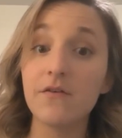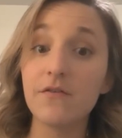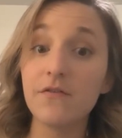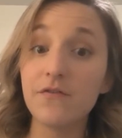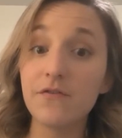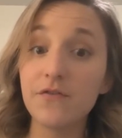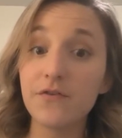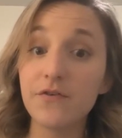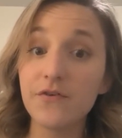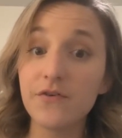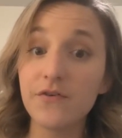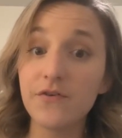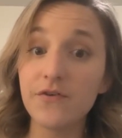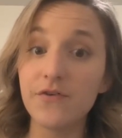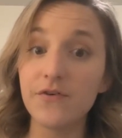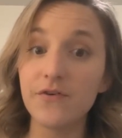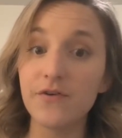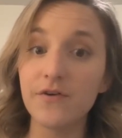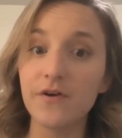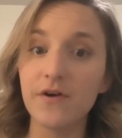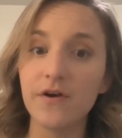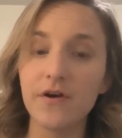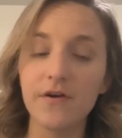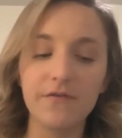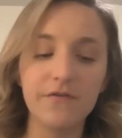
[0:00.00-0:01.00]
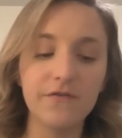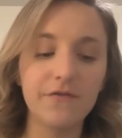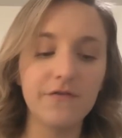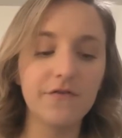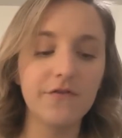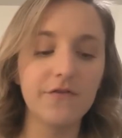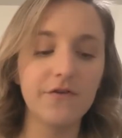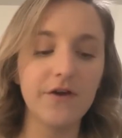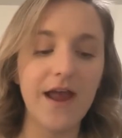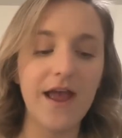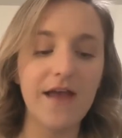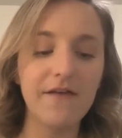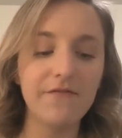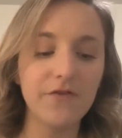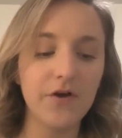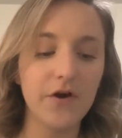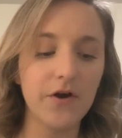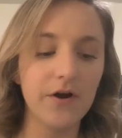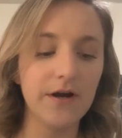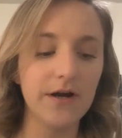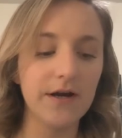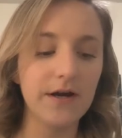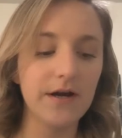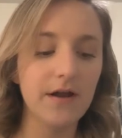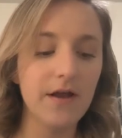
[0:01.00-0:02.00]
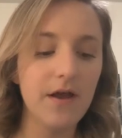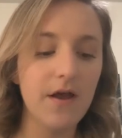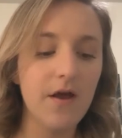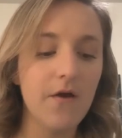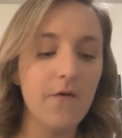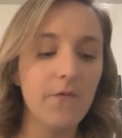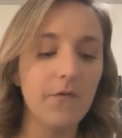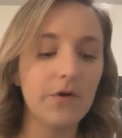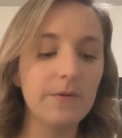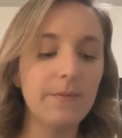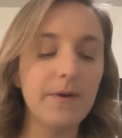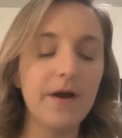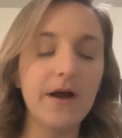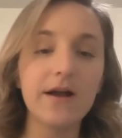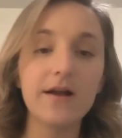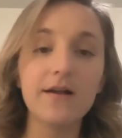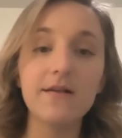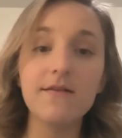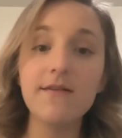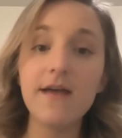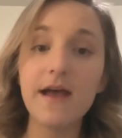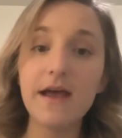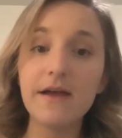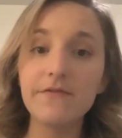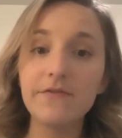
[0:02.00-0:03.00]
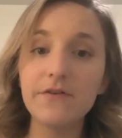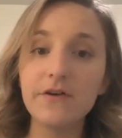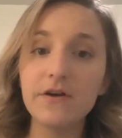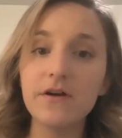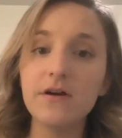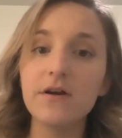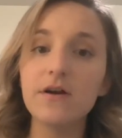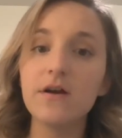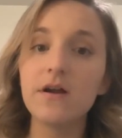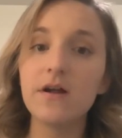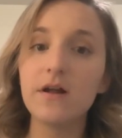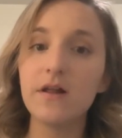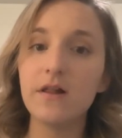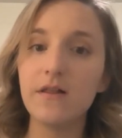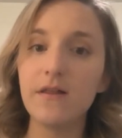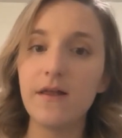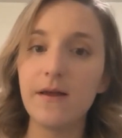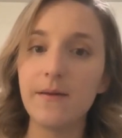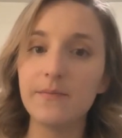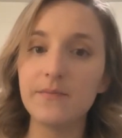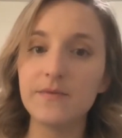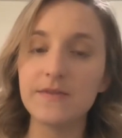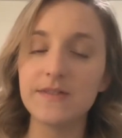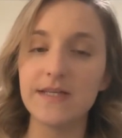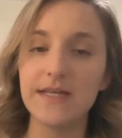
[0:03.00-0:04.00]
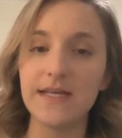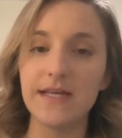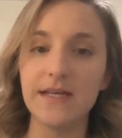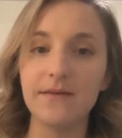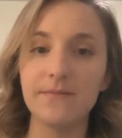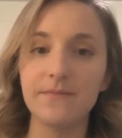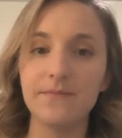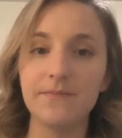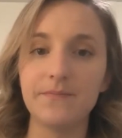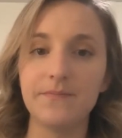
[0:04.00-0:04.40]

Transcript: Fur, fur, F R. What about clever, clumsy?